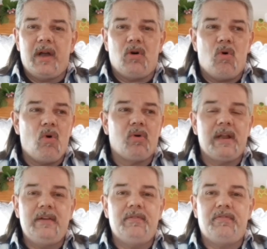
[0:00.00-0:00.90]

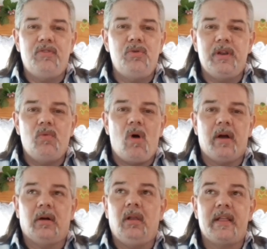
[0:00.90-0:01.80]
hoarding food and
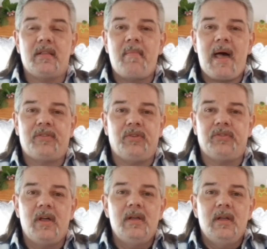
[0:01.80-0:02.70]
water like the
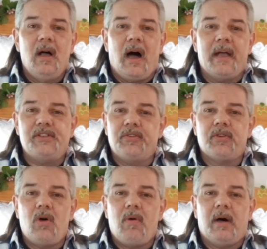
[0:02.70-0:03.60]
masses. I just
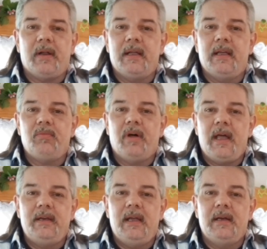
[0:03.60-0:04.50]
go out and get what I
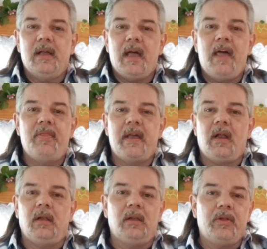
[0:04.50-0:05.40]
need, and then
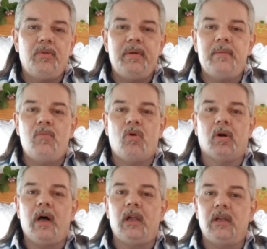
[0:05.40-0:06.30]
a little bit
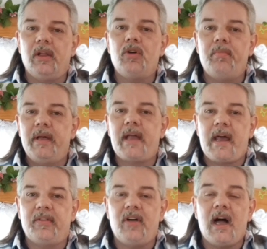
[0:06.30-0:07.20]
more, a little bit
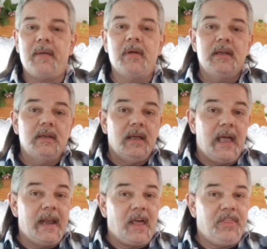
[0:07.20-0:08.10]
at a time.
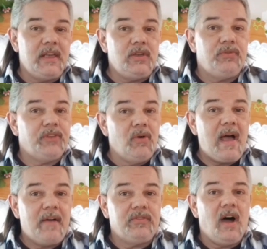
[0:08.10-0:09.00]
And I think you still
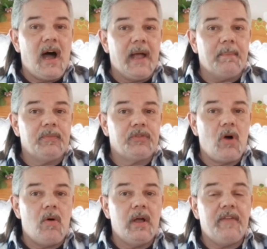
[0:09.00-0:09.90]
have time.
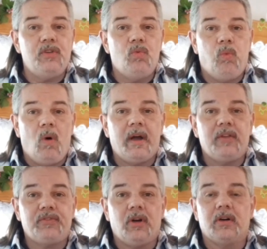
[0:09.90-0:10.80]
So if you want to
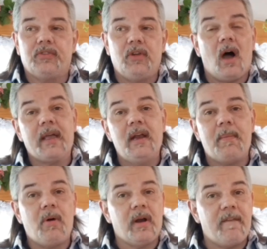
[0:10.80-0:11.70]
start stocking
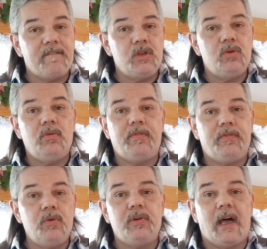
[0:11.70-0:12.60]
up on a few
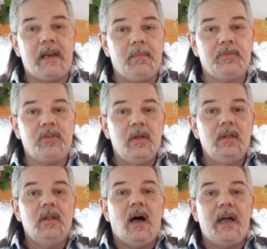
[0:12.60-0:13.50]
food items,
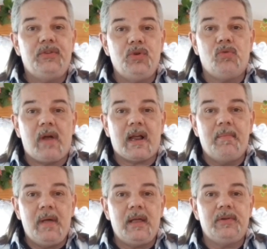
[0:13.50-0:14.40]
I do
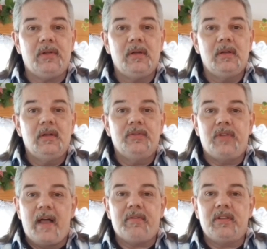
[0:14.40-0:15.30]
recommend
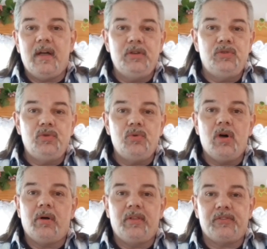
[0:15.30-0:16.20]
that every time you do
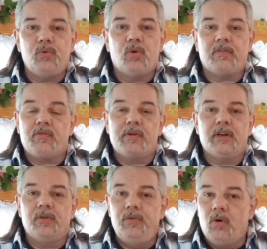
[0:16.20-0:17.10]
go to the store for
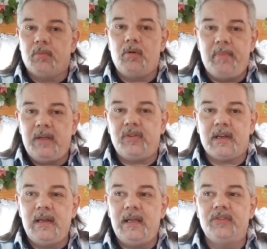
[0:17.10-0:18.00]
your normal basic
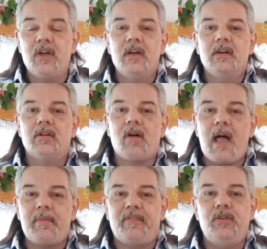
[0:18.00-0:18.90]
needs,
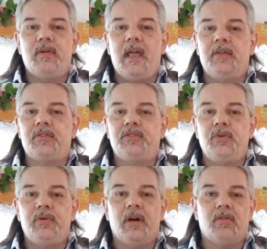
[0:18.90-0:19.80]
grab a few cans of
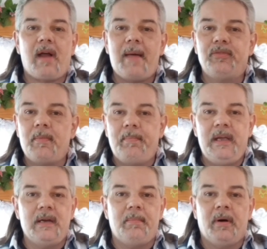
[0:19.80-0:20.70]
tuna, grab some
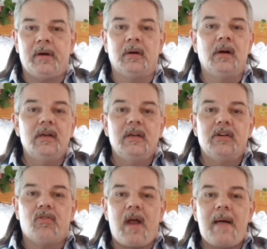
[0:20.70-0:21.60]
peanut butter,
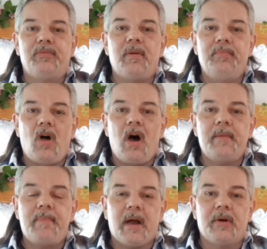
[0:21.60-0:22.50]
grab some
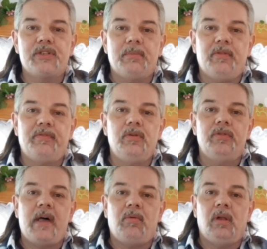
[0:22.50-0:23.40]
non-perishable food
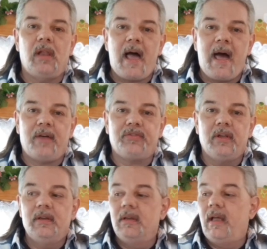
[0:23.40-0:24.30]
that will last.
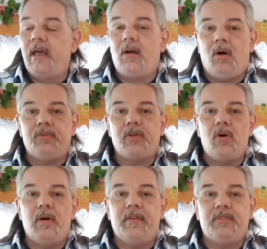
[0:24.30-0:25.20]
And
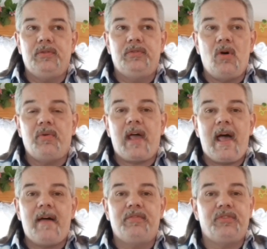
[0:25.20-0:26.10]
also, if you don't
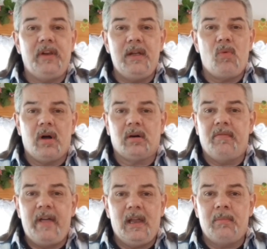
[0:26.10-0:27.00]
have city water
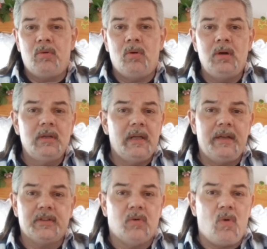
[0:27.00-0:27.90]
available
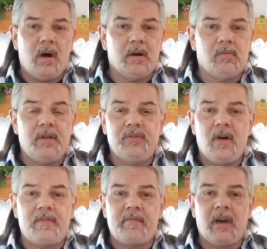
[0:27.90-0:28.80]
and your water runs
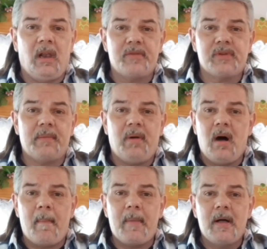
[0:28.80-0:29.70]
off of an electric
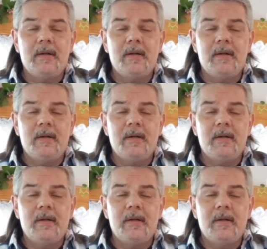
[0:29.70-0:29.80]
pump,